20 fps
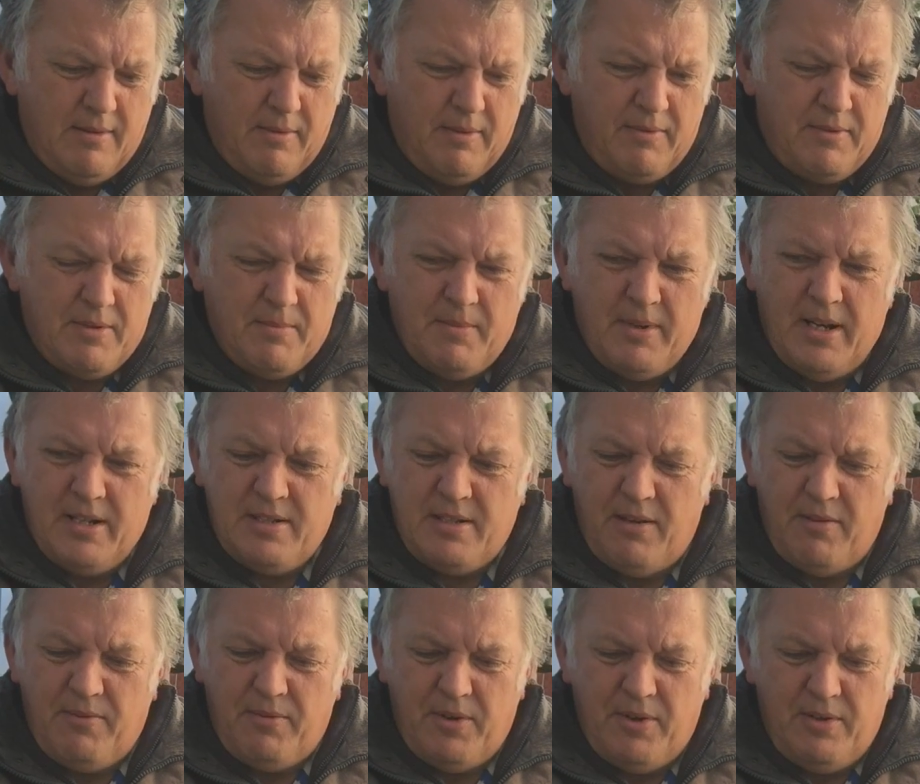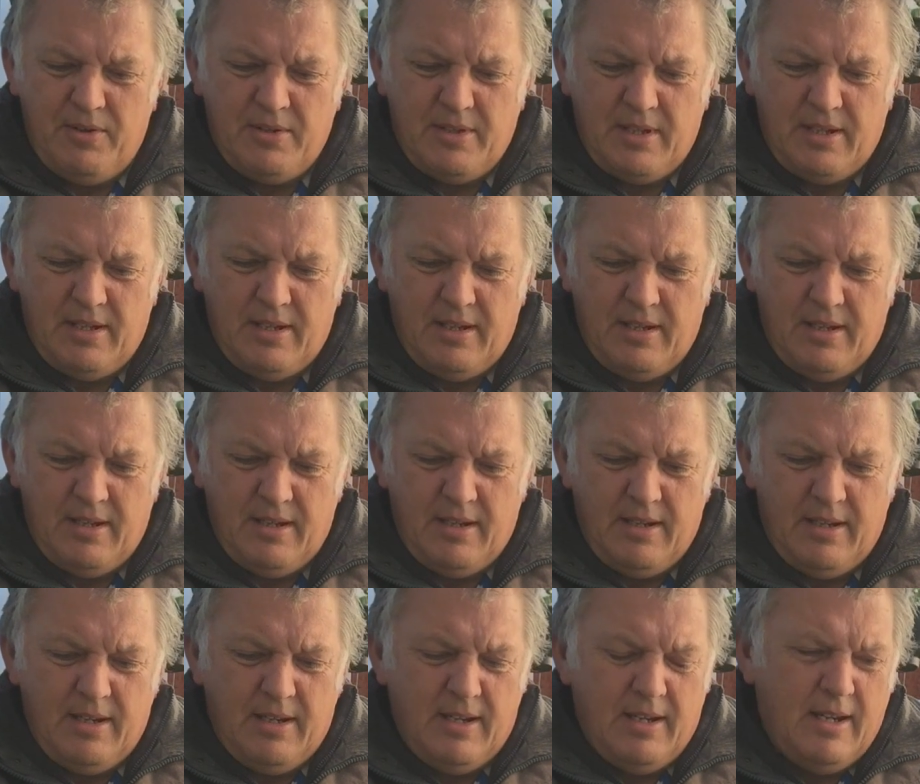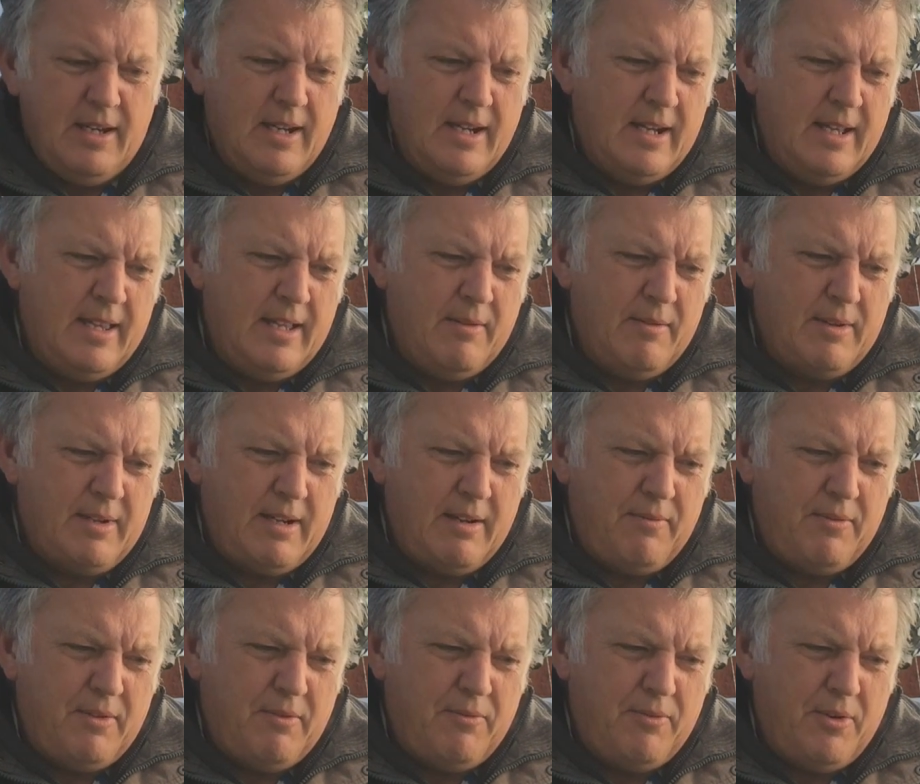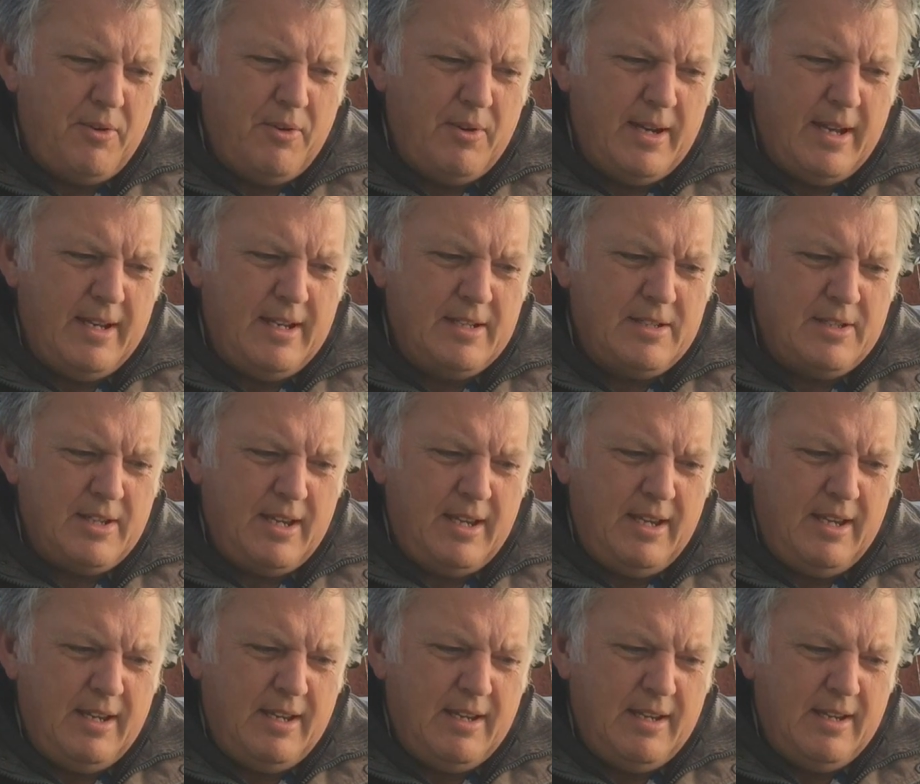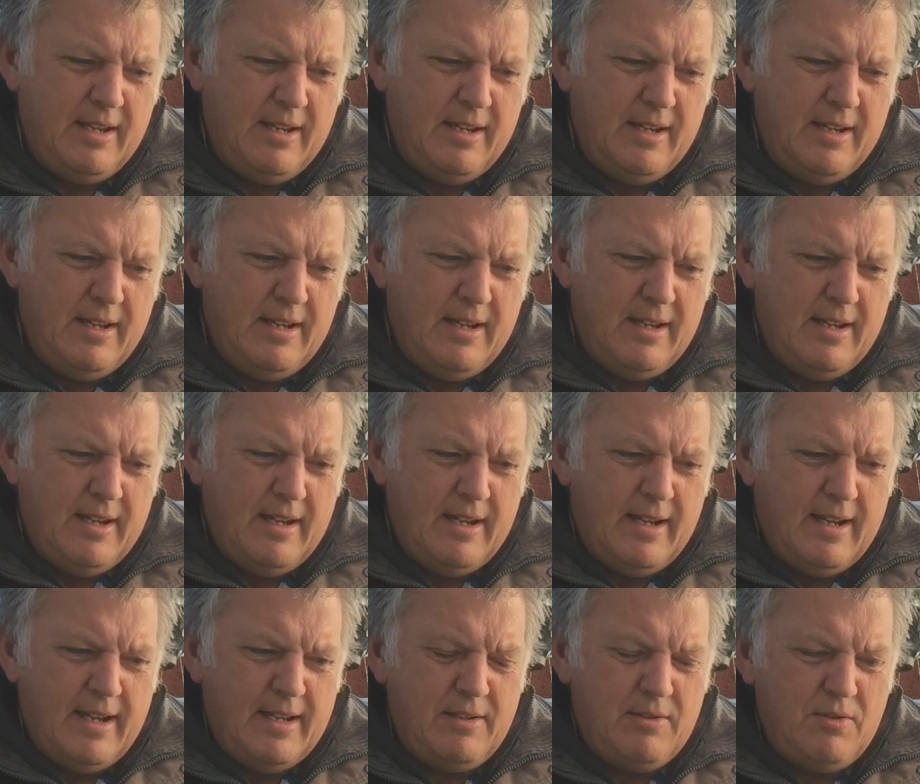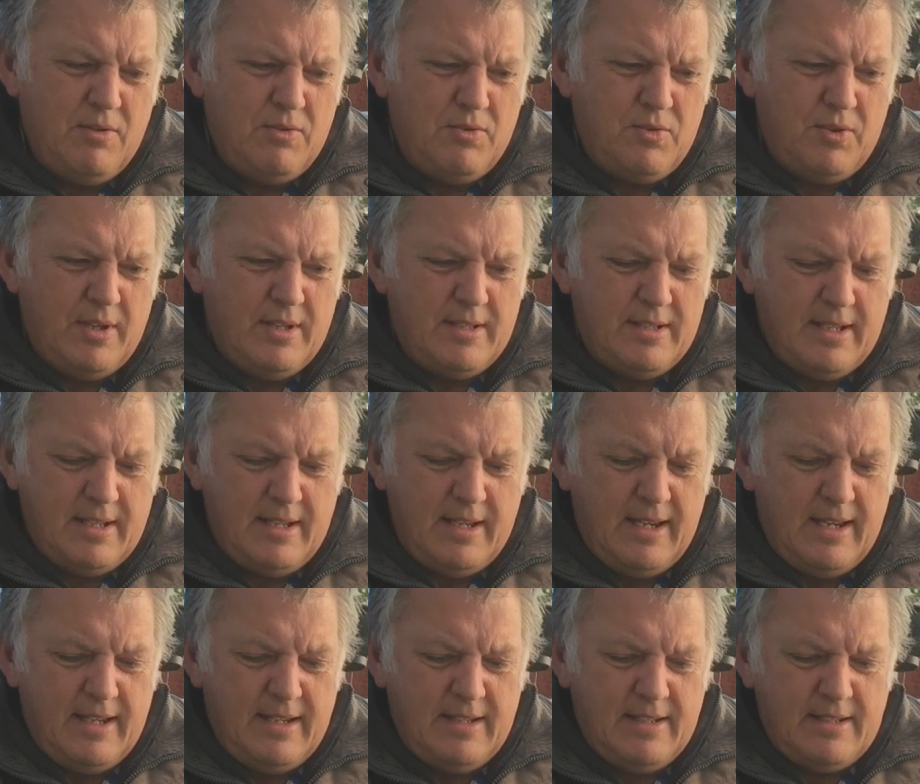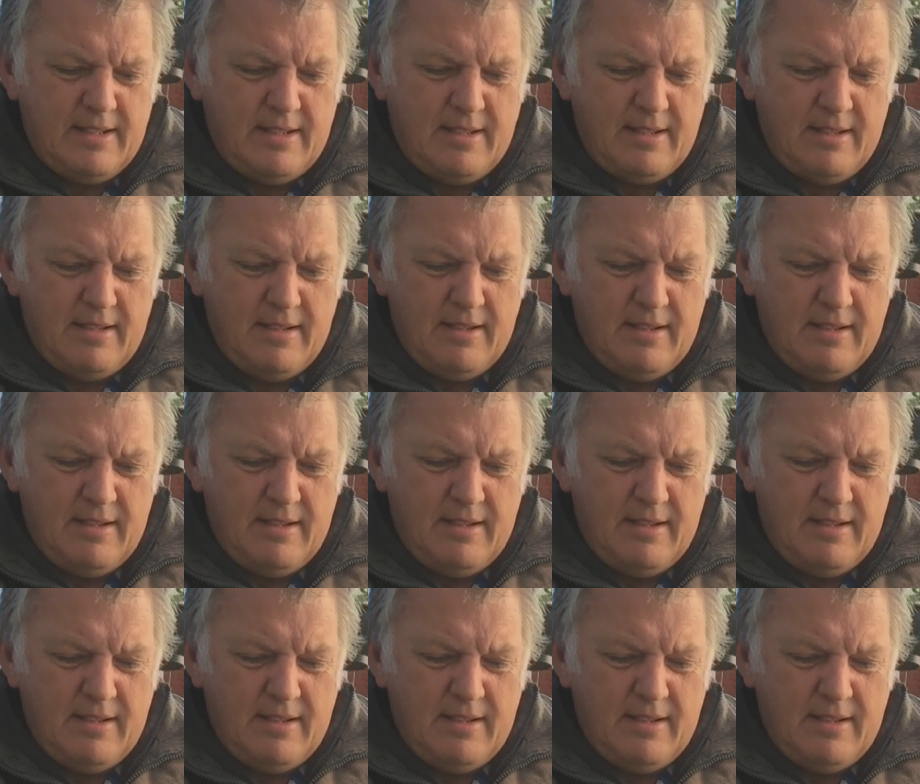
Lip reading: with tomato food, and that will give the fruit energy and nutrients it needs.